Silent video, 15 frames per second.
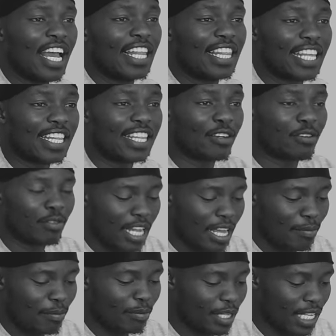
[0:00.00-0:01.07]
and then they would
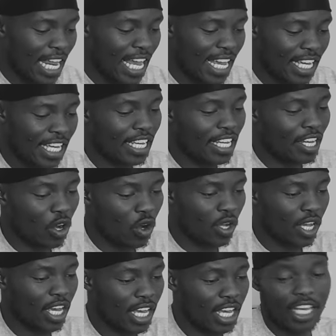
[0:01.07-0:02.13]
like be like,
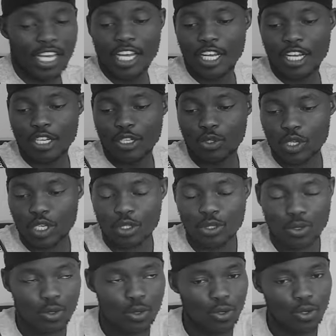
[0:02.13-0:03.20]
okay, so and
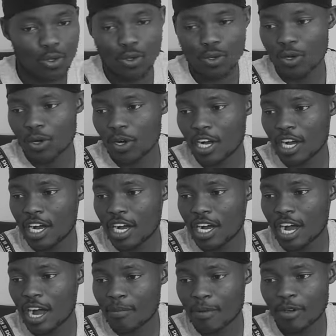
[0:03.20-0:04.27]
so
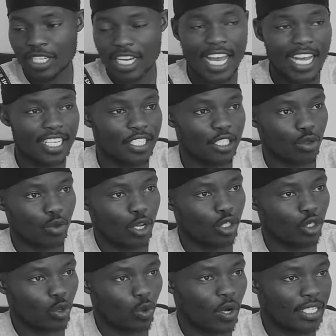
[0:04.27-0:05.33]
uh, amount X is
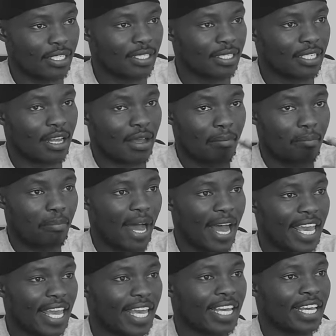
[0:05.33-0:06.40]
going towards
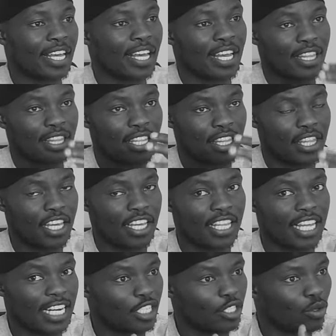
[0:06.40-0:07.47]
buying the thing
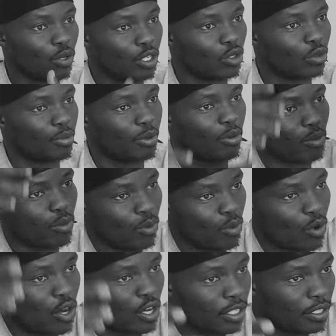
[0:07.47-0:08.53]
that is going to be
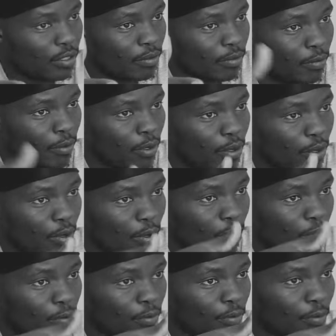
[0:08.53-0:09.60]
worn for
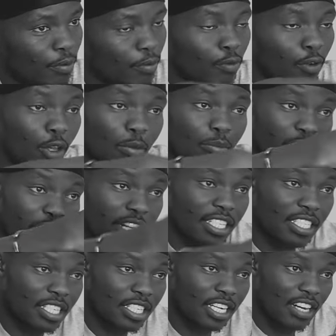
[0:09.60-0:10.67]
your for your
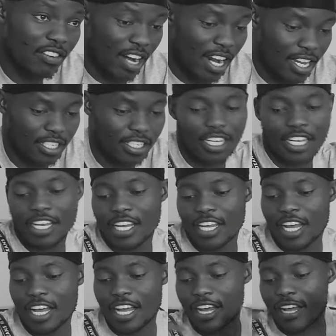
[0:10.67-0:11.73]
brand, right?
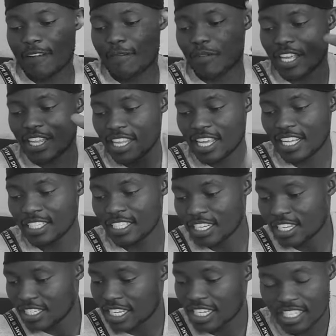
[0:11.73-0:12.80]
Yeah. Um, and
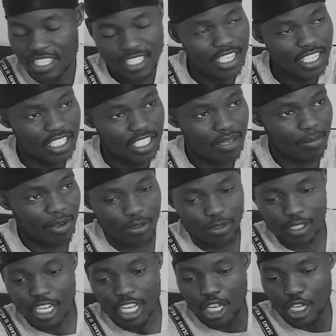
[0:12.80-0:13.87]
then such and such
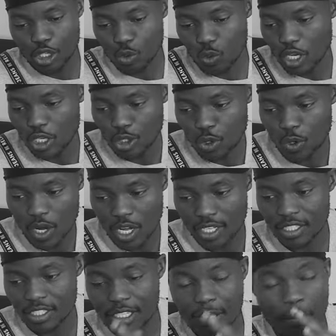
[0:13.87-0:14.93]
amount is going towards